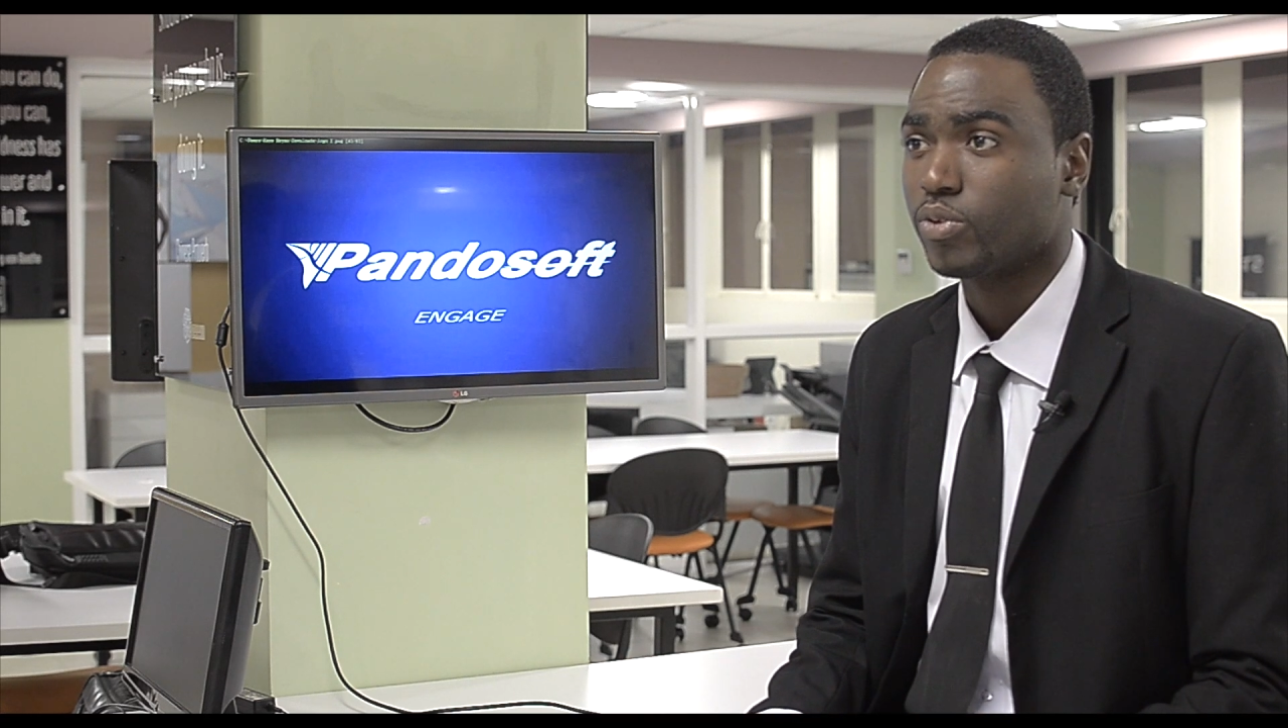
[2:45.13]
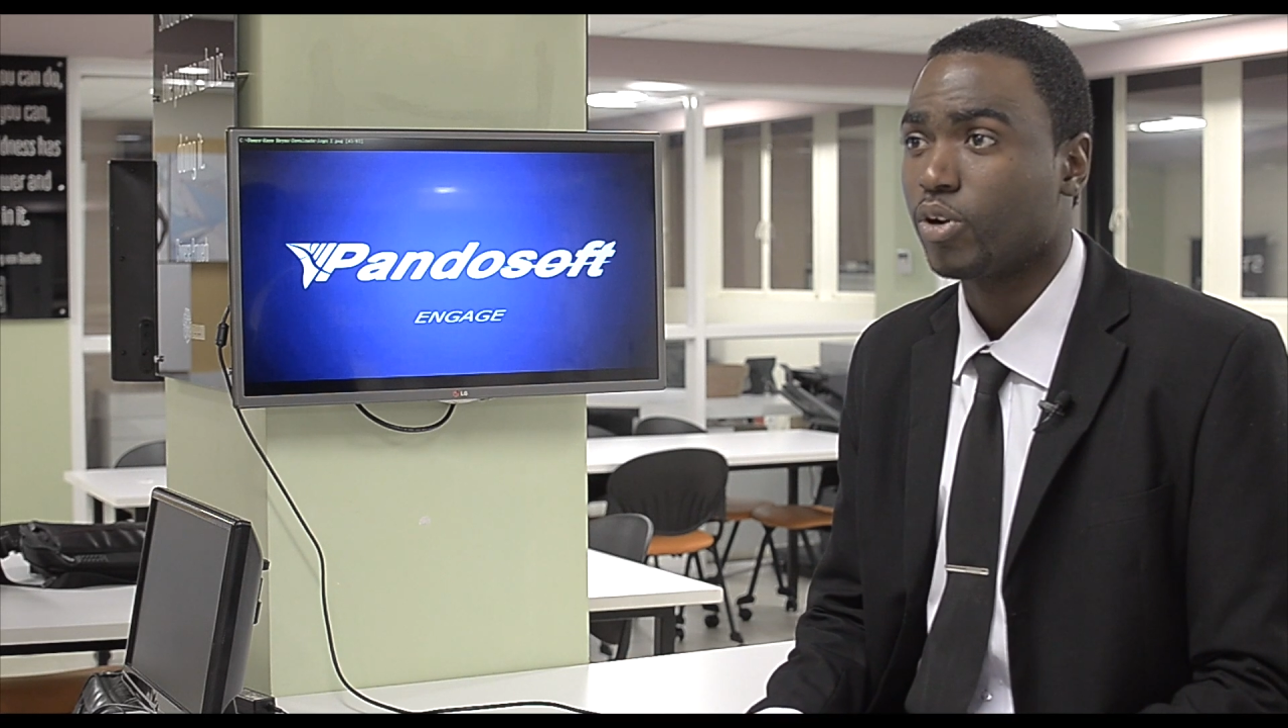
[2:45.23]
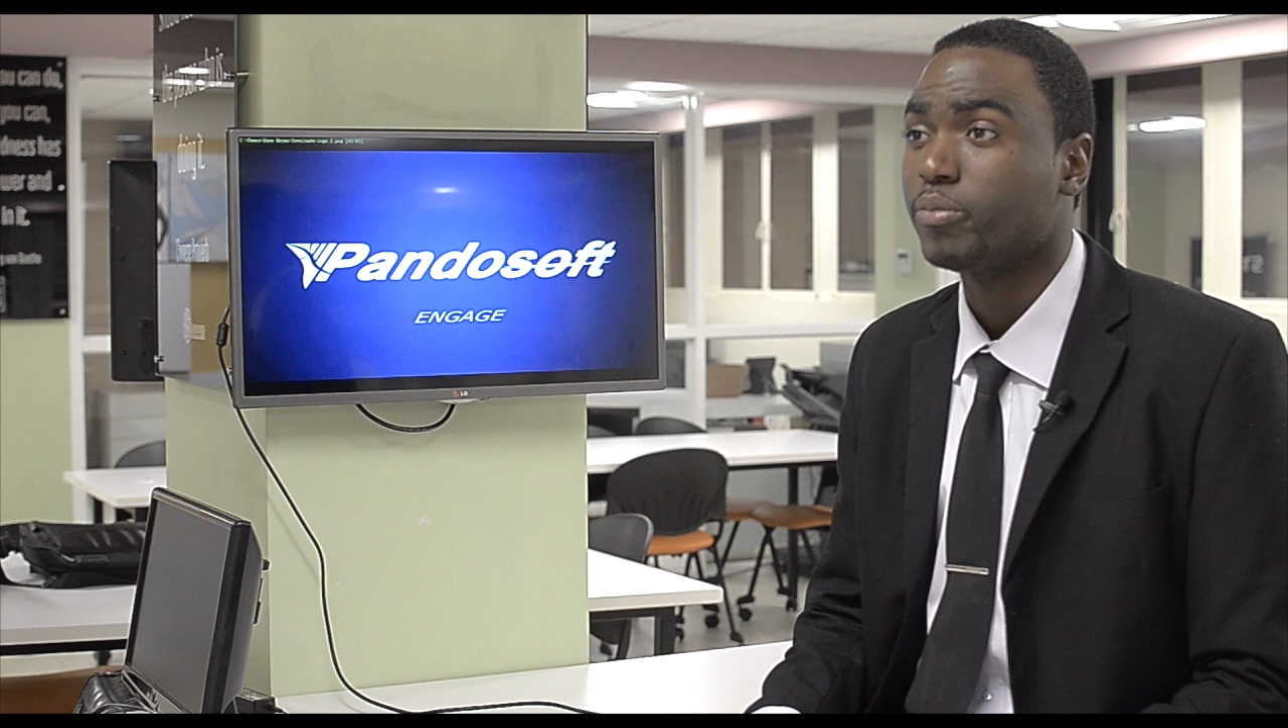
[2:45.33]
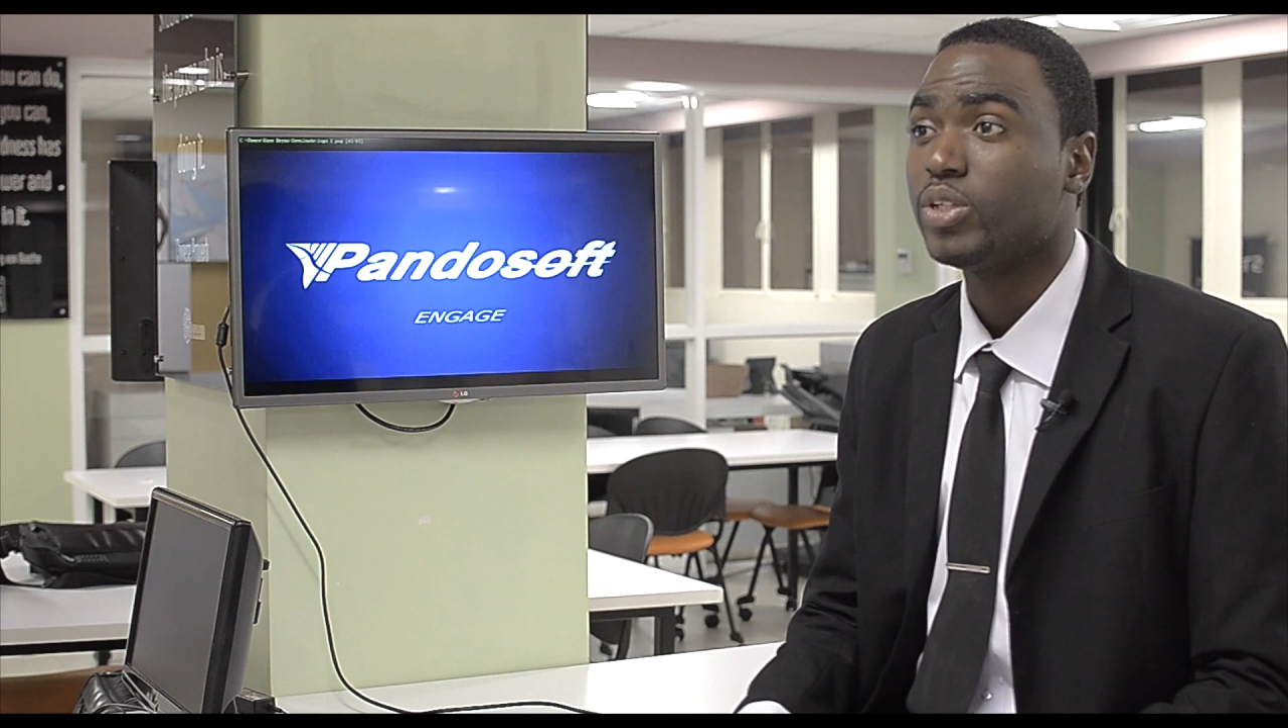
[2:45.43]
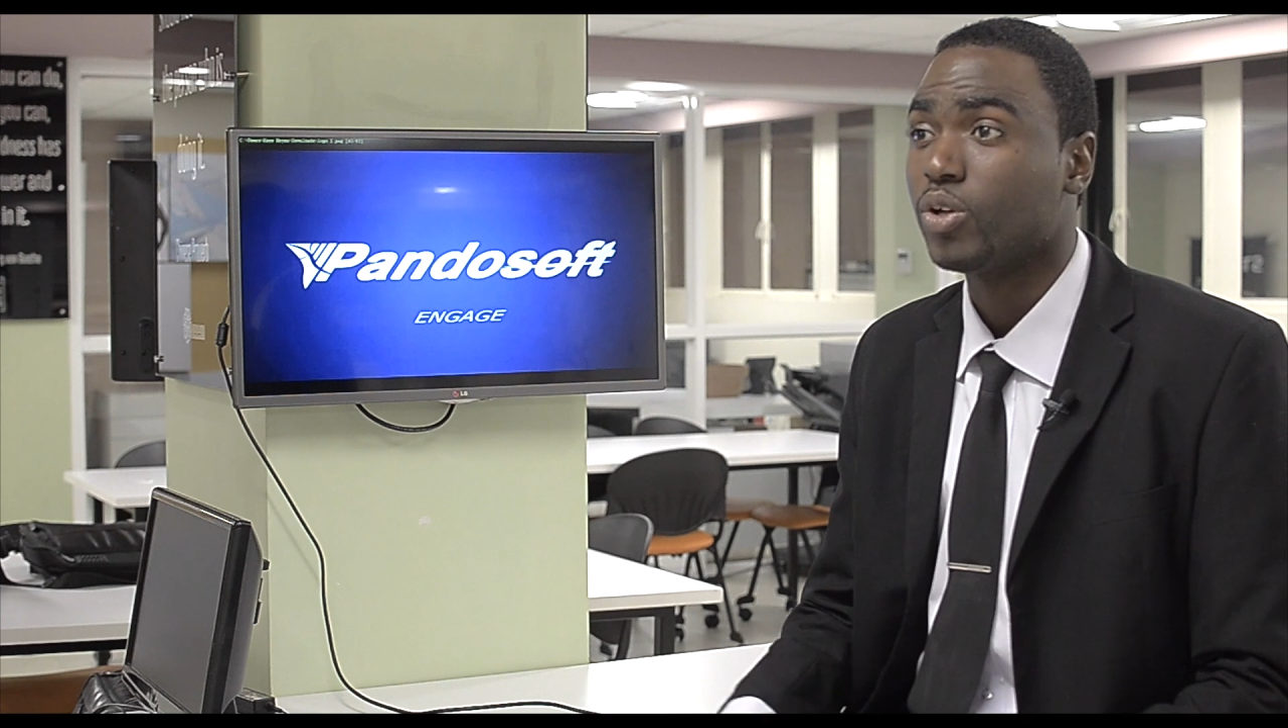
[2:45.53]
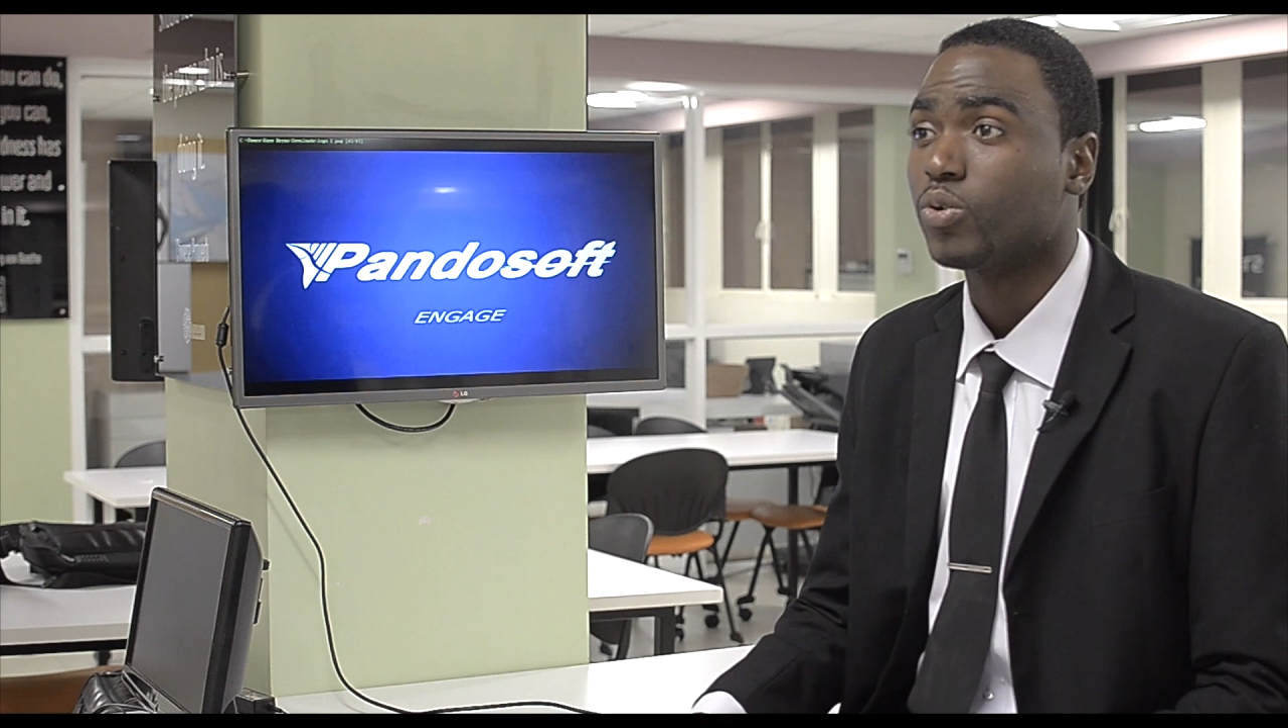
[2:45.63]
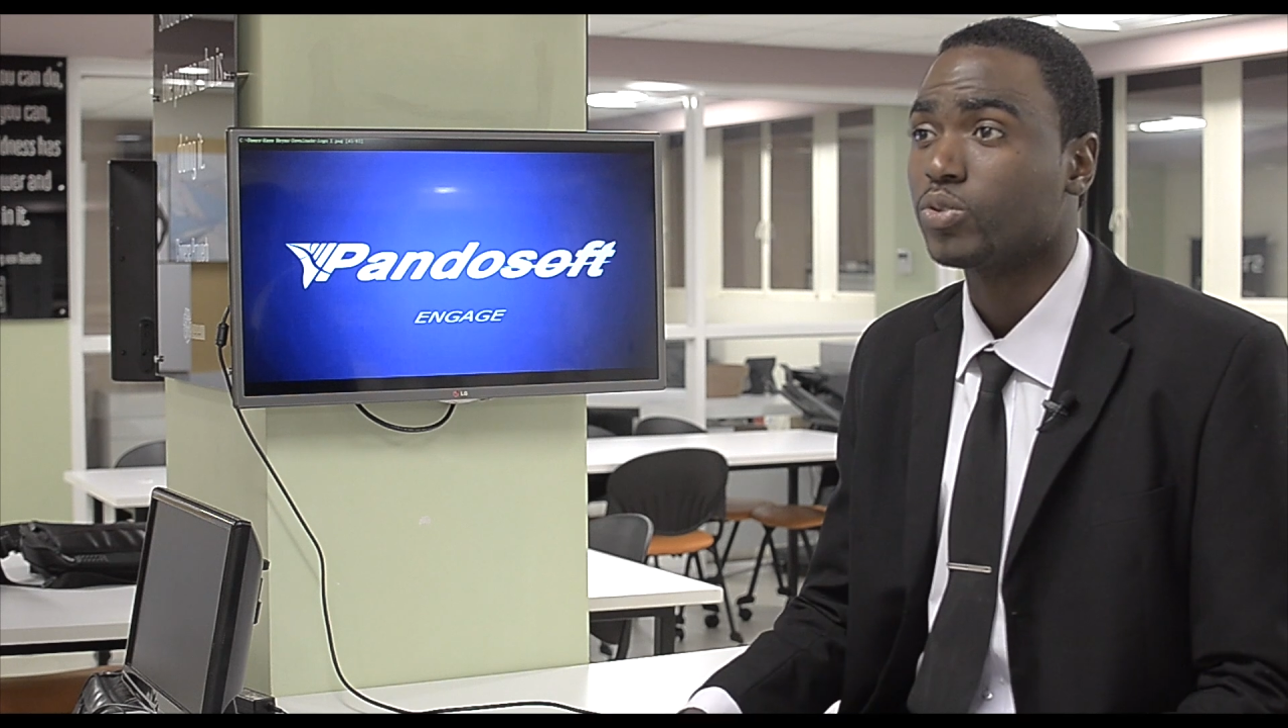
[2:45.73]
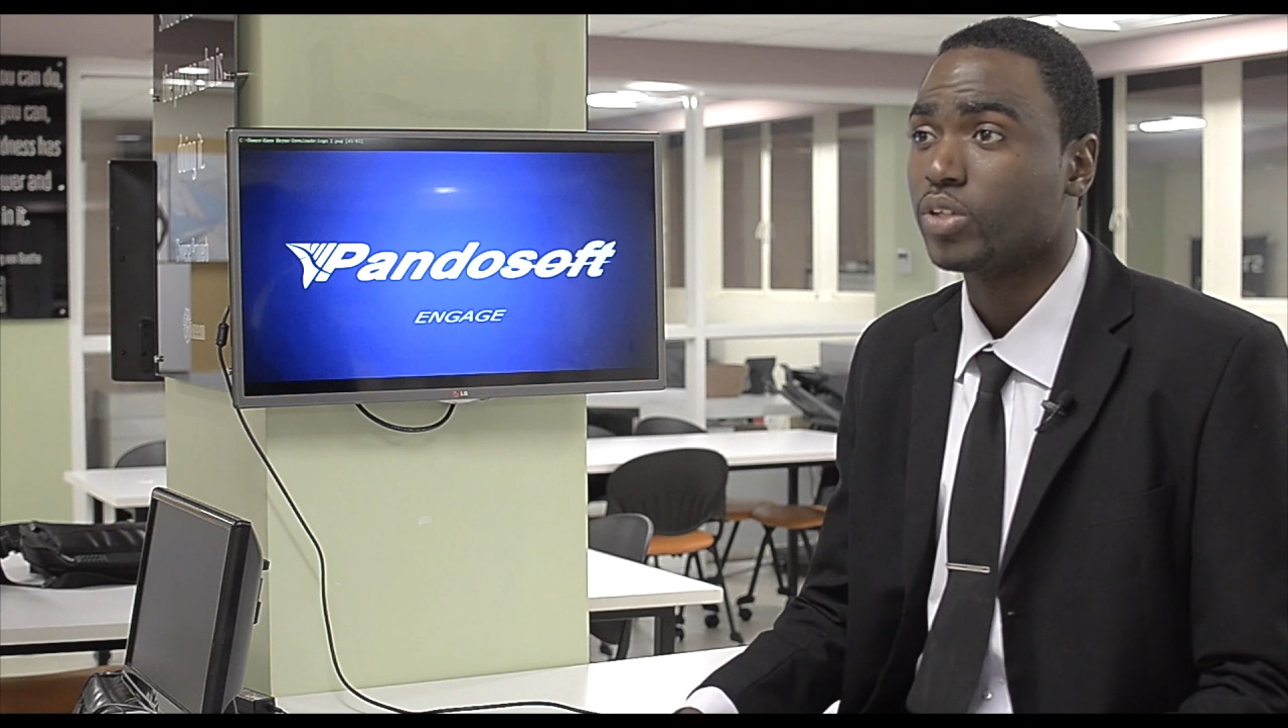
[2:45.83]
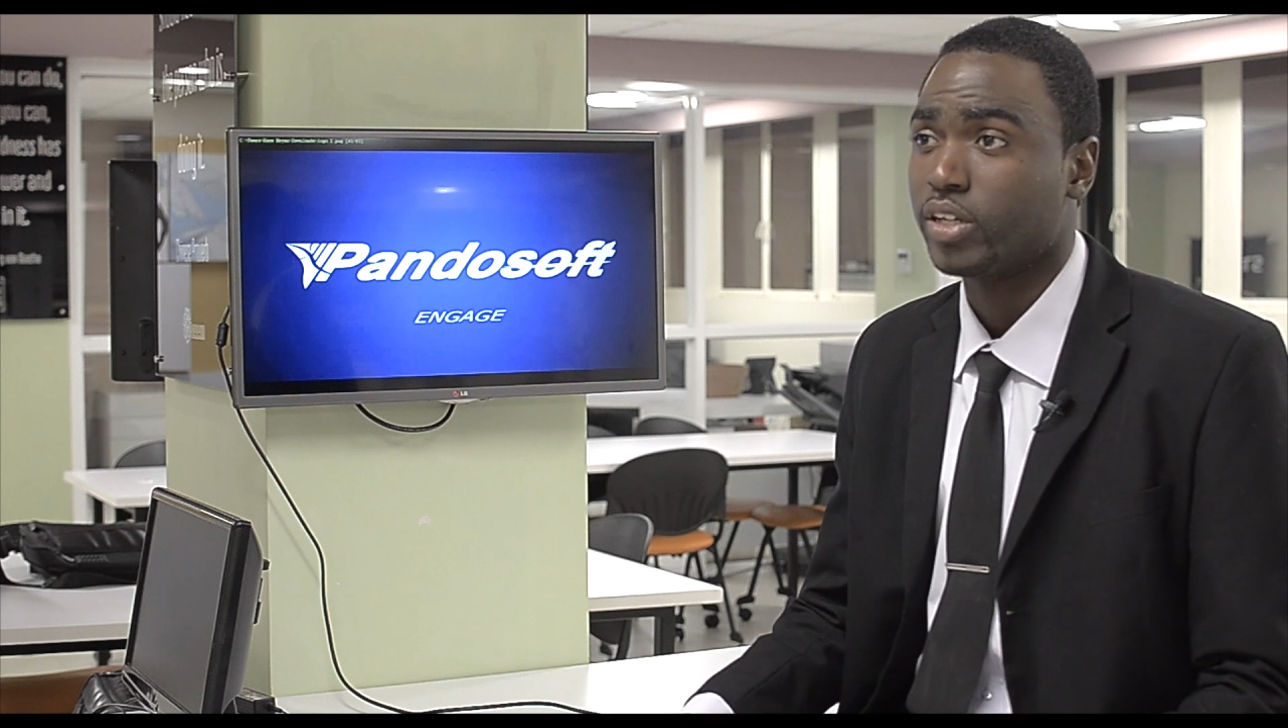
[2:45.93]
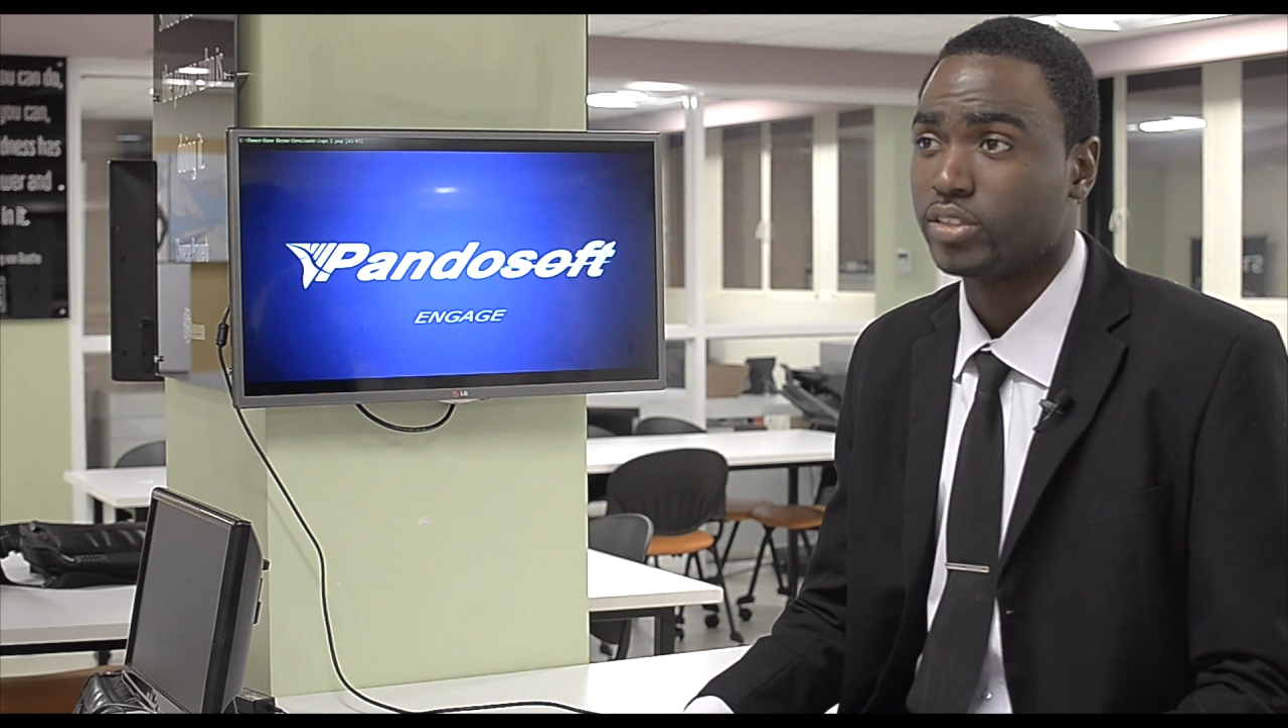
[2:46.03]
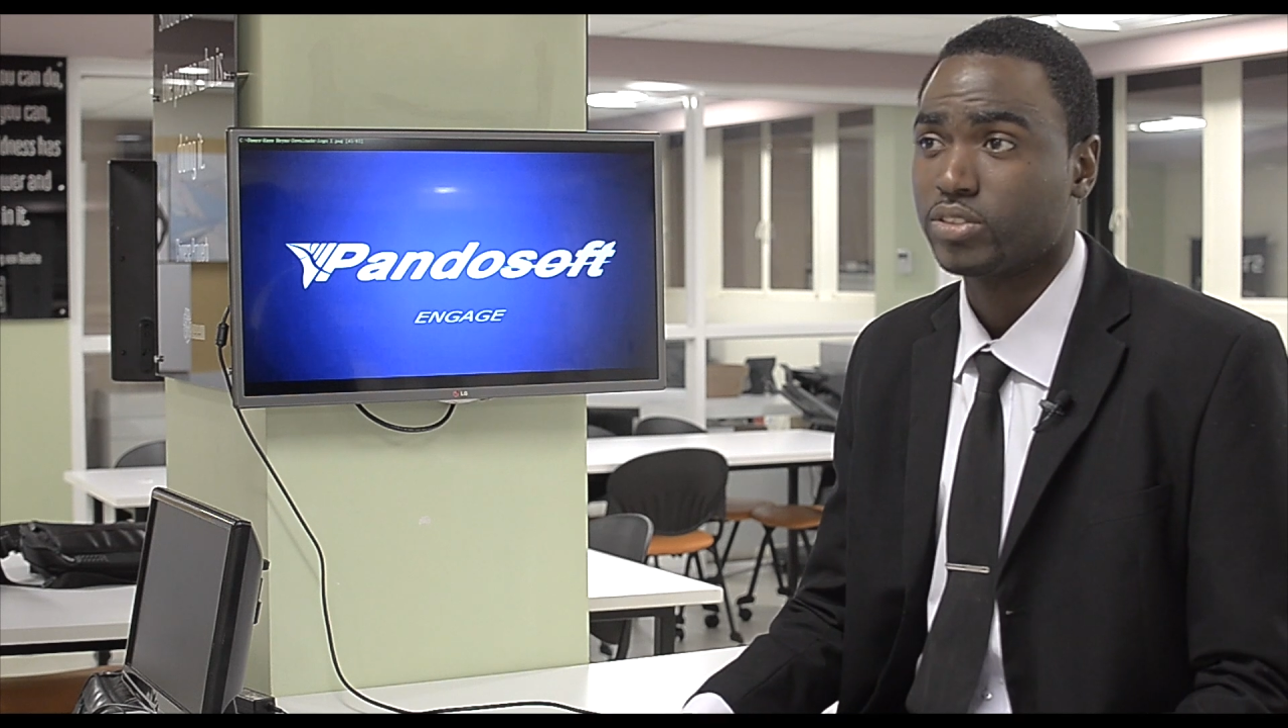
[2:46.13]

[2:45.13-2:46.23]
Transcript: coming out or